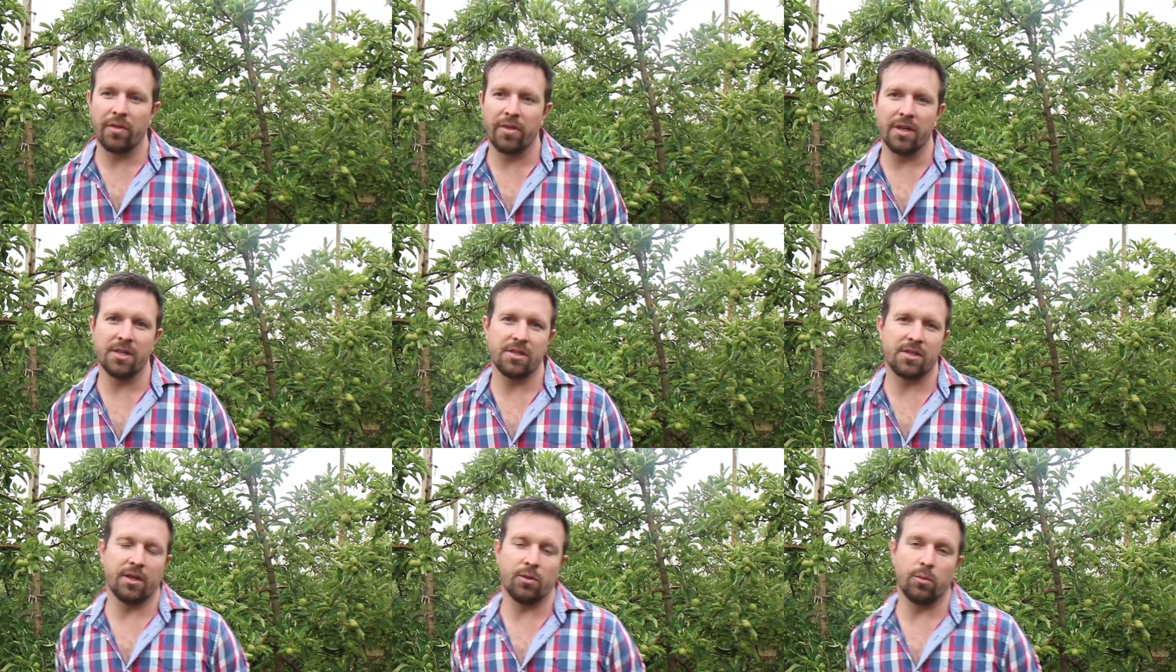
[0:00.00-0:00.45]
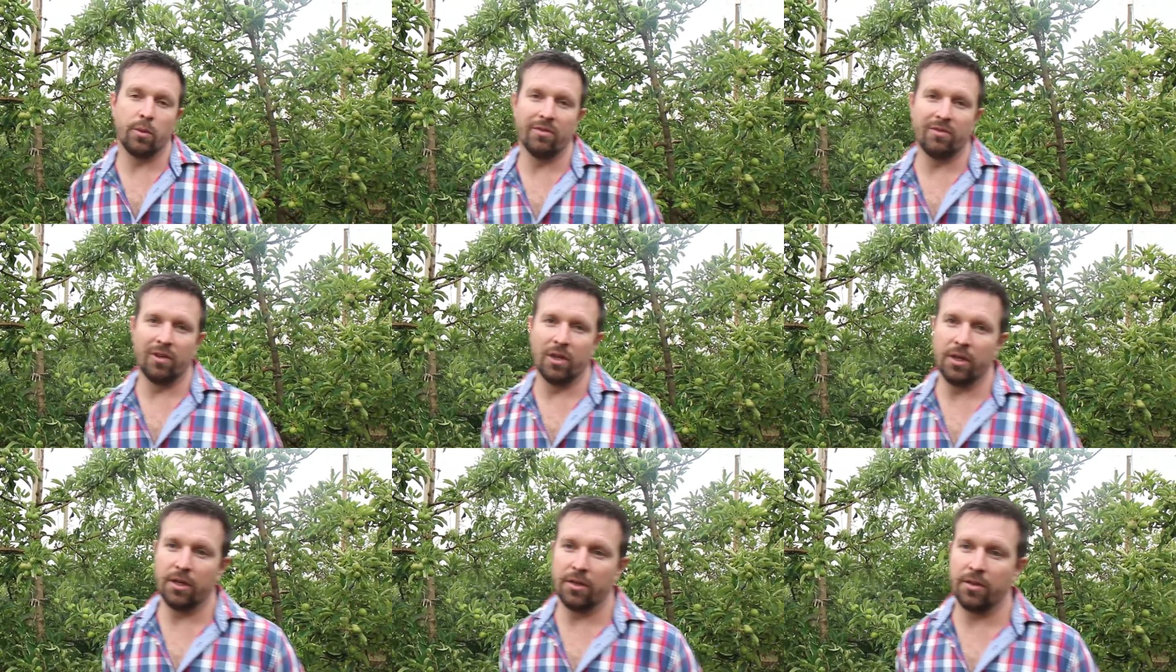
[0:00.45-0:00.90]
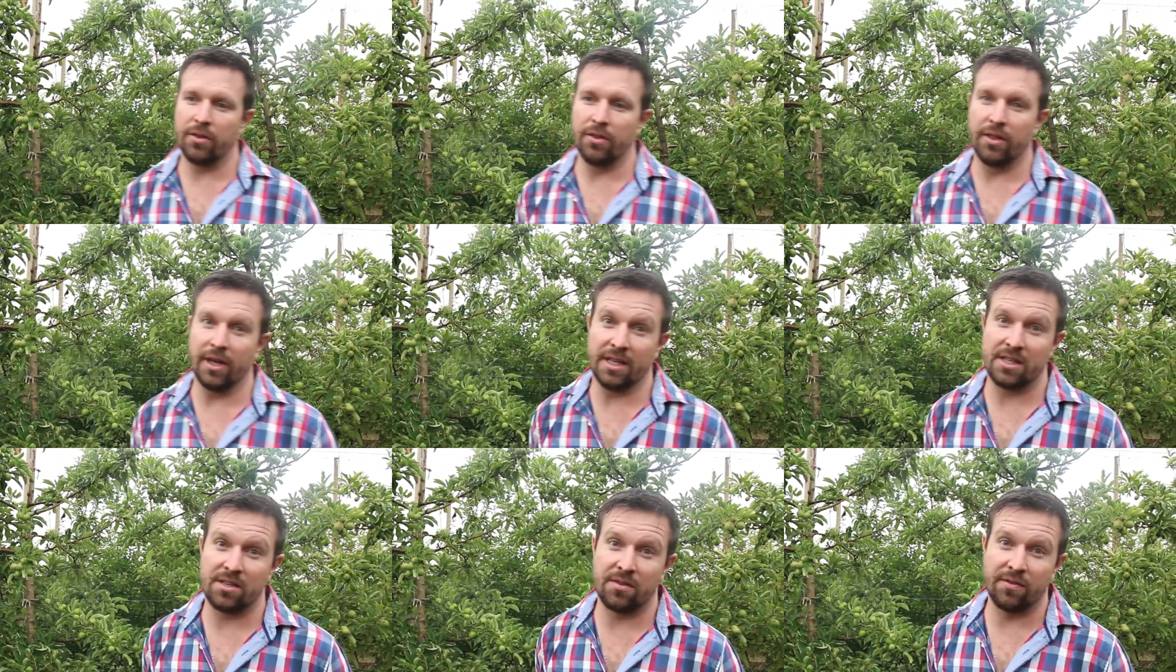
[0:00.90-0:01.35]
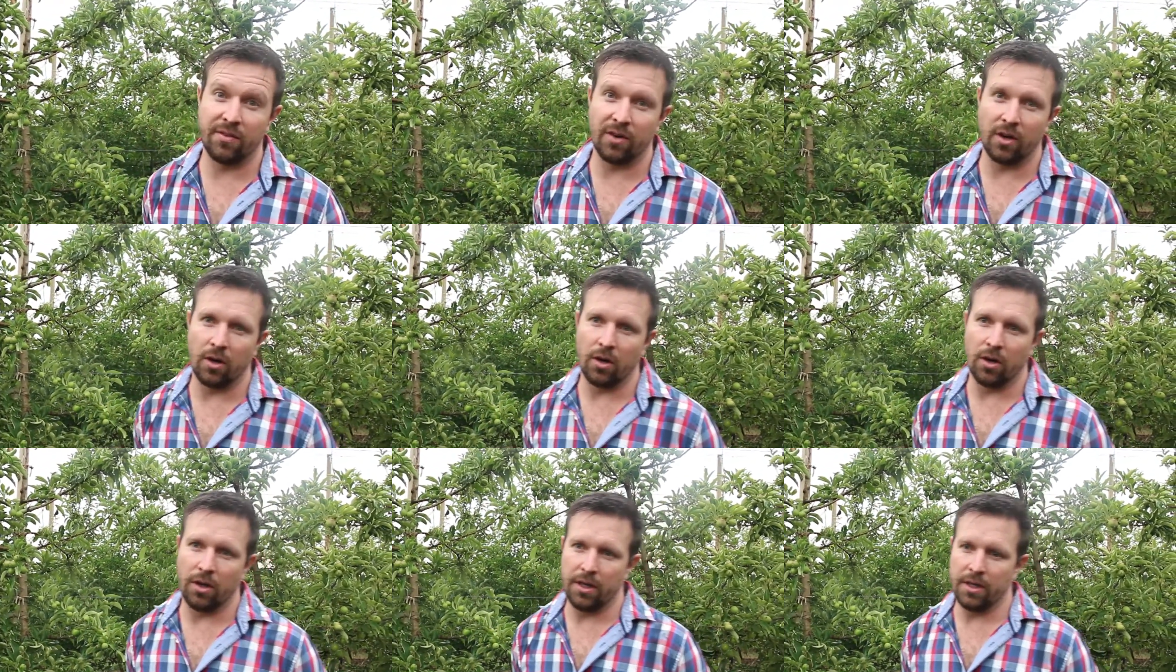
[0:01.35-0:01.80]
things that we've learned thus
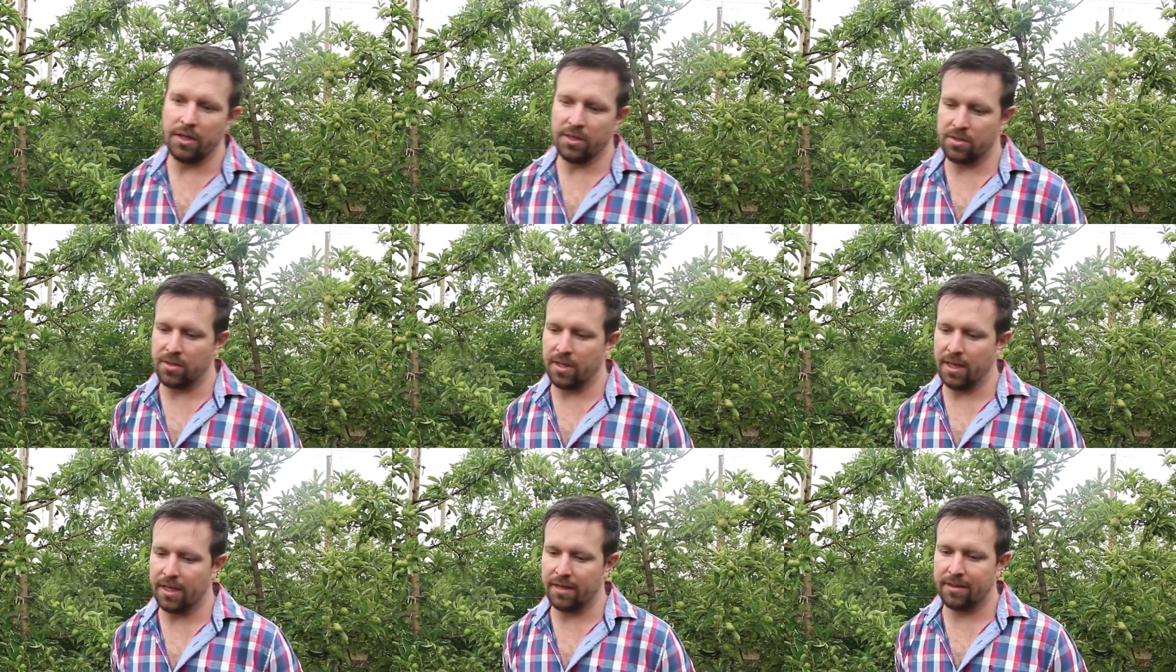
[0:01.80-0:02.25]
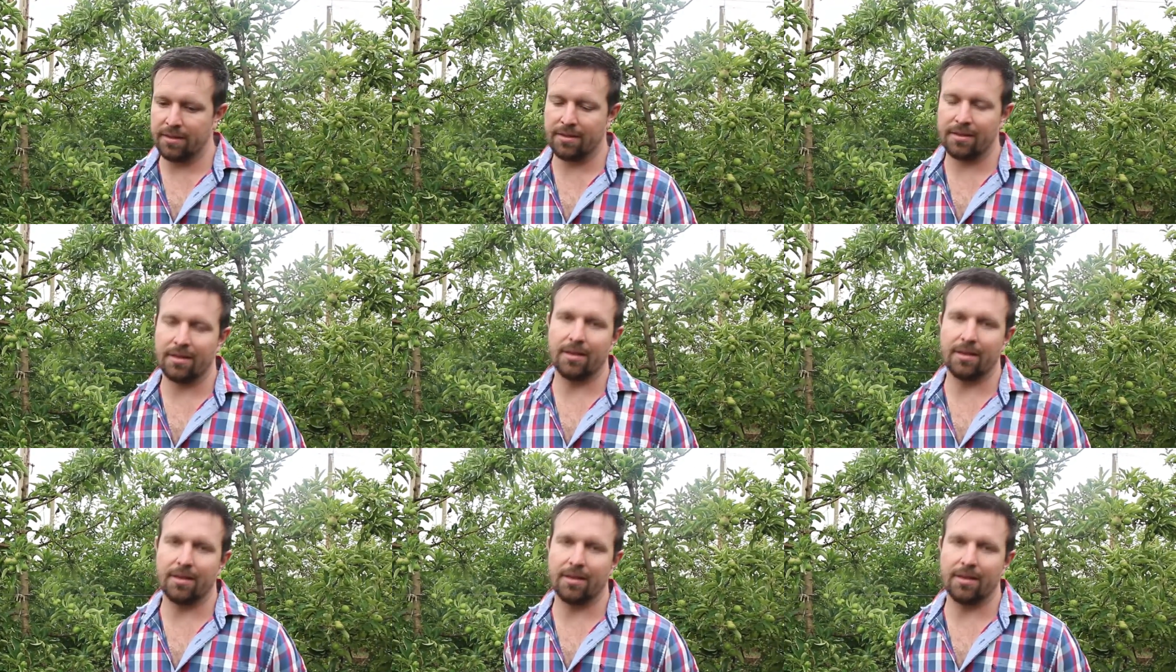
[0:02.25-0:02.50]
far is that,